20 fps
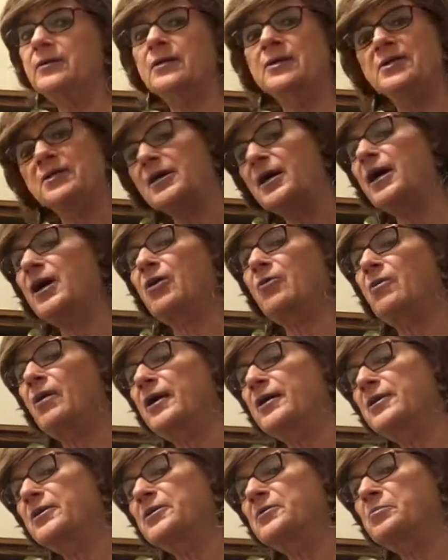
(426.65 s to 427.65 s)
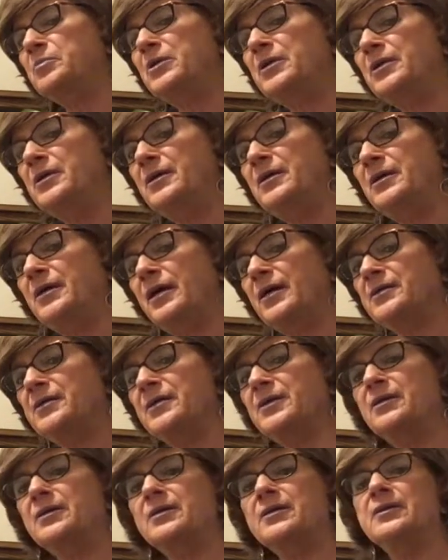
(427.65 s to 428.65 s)
it's not quite as peaty as
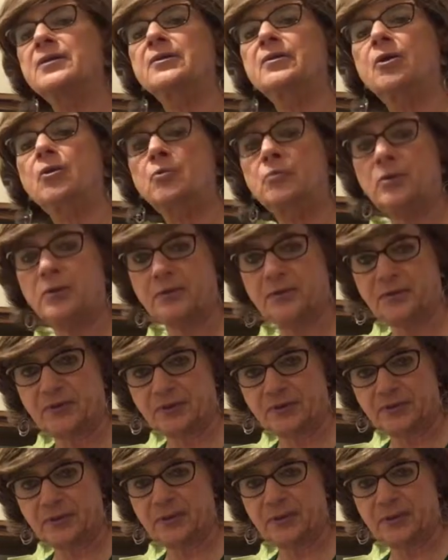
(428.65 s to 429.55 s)
it is in Lowland.